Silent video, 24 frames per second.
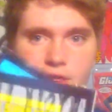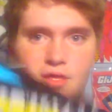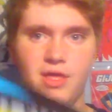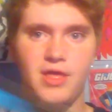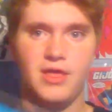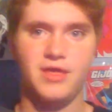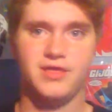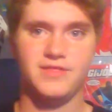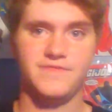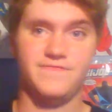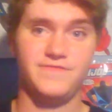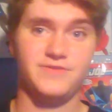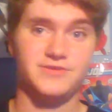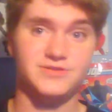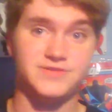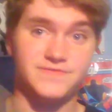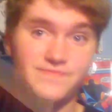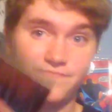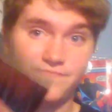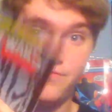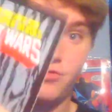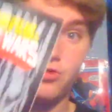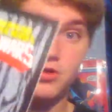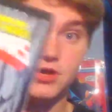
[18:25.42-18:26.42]

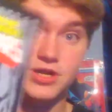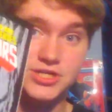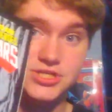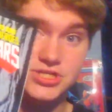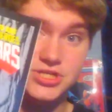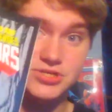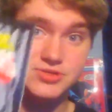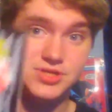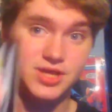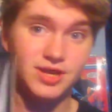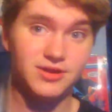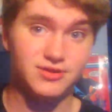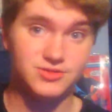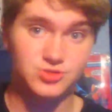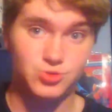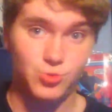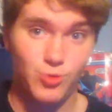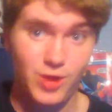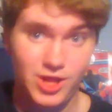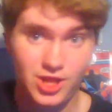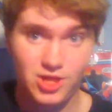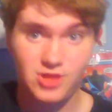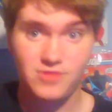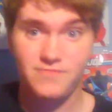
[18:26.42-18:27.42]
4 issues out of
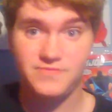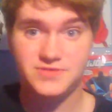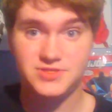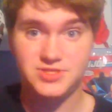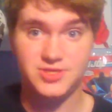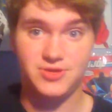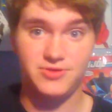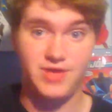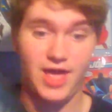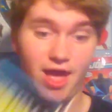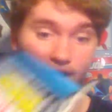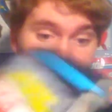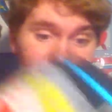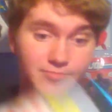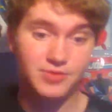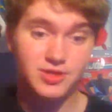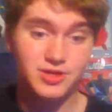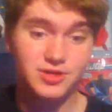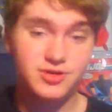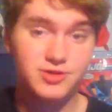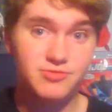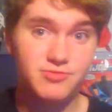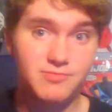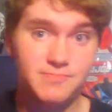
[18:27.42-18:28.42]
12. So yeah, I'm gonna do
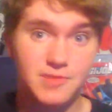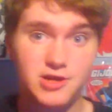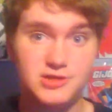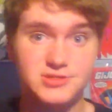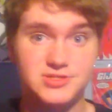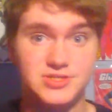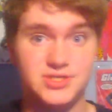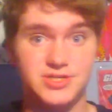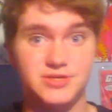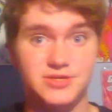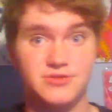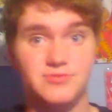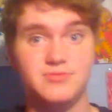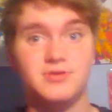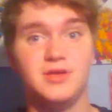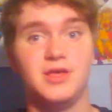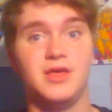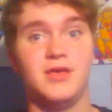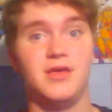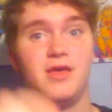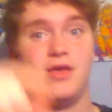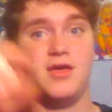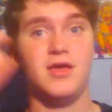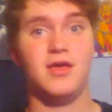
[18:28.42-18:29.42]
a part 2.
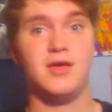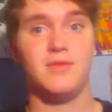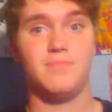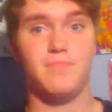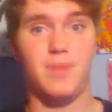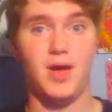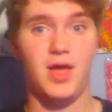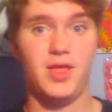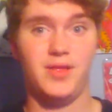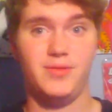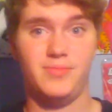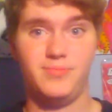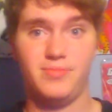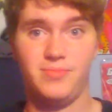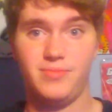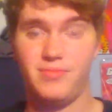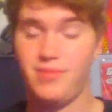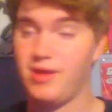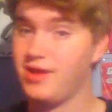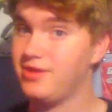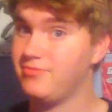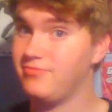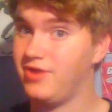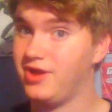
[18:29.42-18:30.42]
But
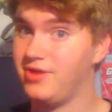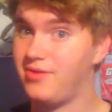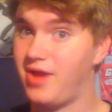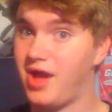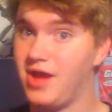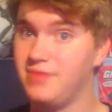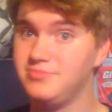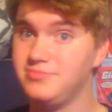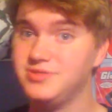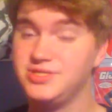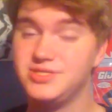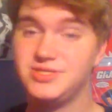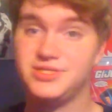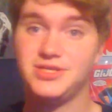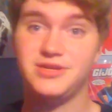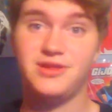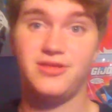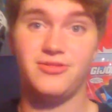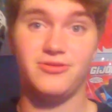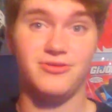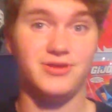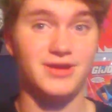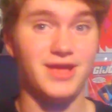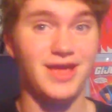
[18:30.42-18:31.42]
anyway, I'm just another
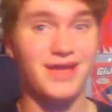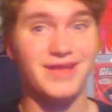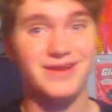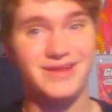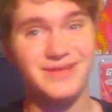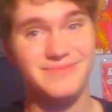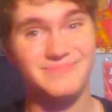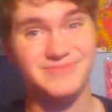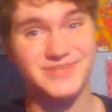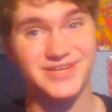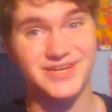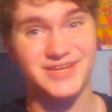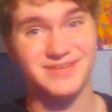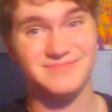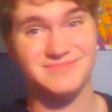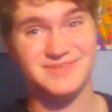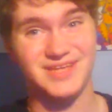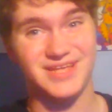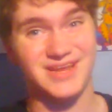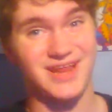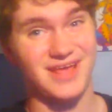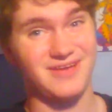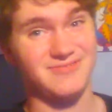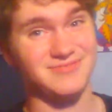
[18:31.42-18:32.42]
guy named James, and I
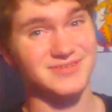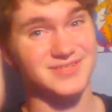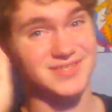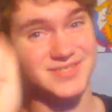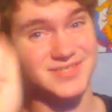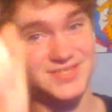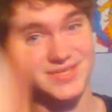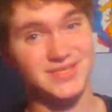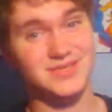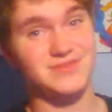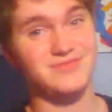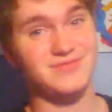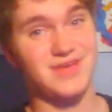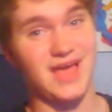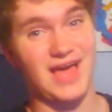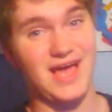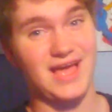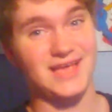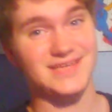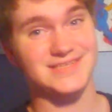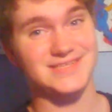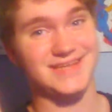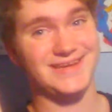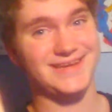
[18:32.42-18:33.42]
will see you guys
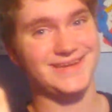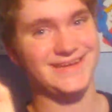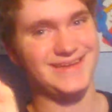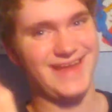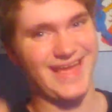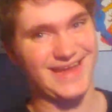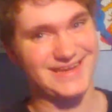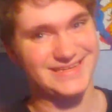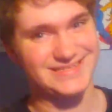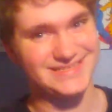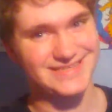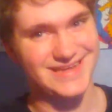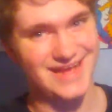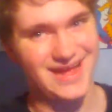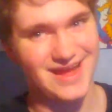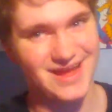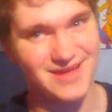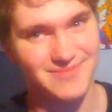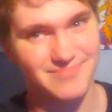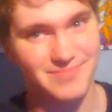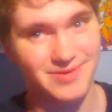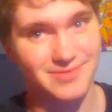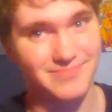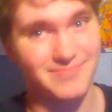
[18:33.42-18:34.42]
next time.
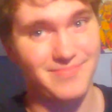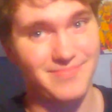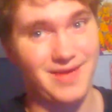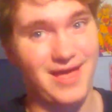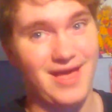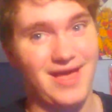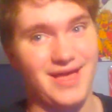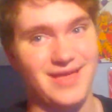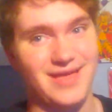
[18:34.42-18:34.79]
Bye.